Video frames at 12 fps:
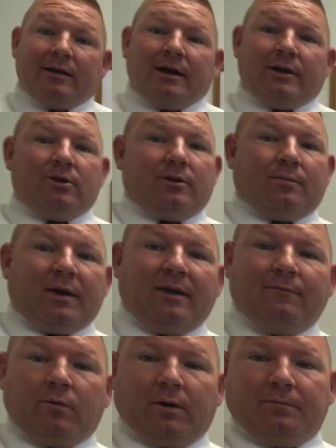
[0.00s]
And you didn't pay
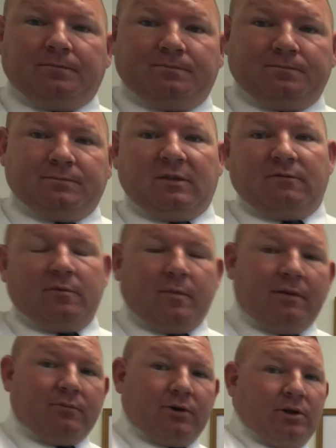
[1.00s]
for it.
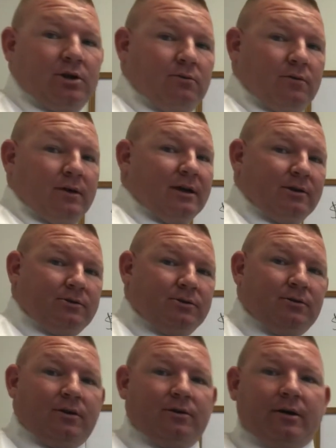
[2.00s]
Remember, you were getting
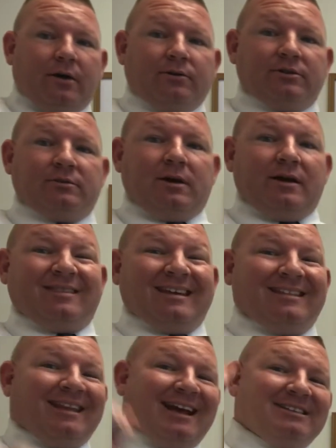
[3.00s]
$200 a month,
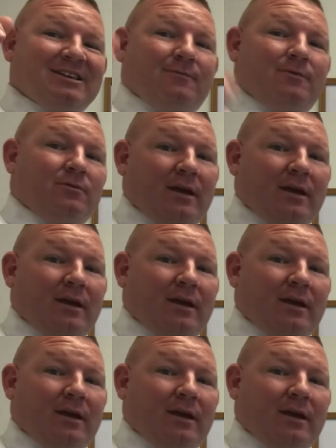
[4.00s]
and that's if you